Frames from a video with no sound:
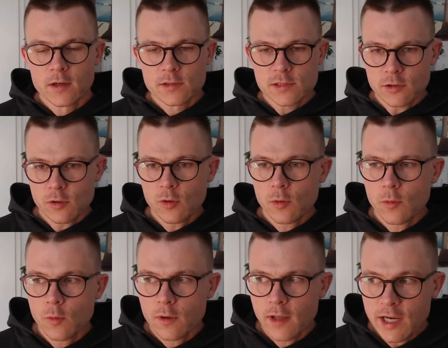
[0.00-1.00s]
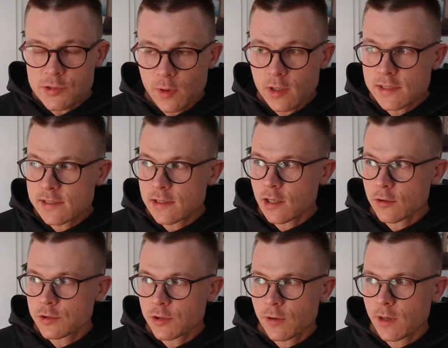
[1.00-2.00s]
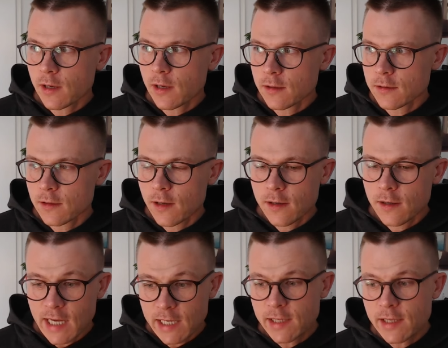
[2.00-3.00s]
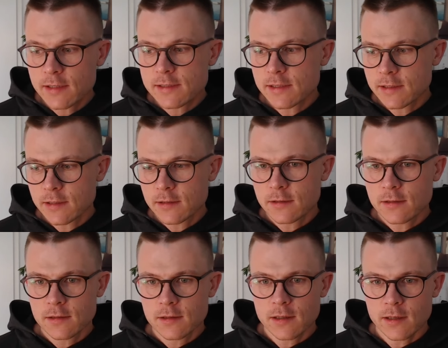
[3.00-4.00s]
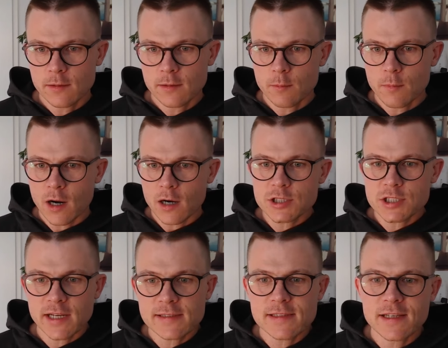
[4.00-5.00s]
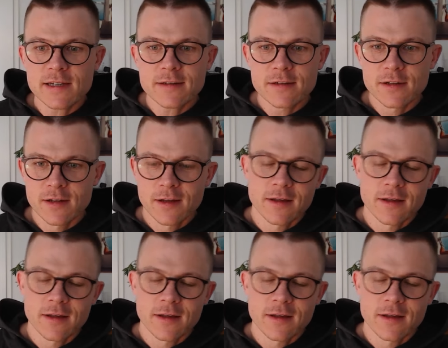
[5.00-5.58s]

So Edgewonk is now turning 10 years in March next year.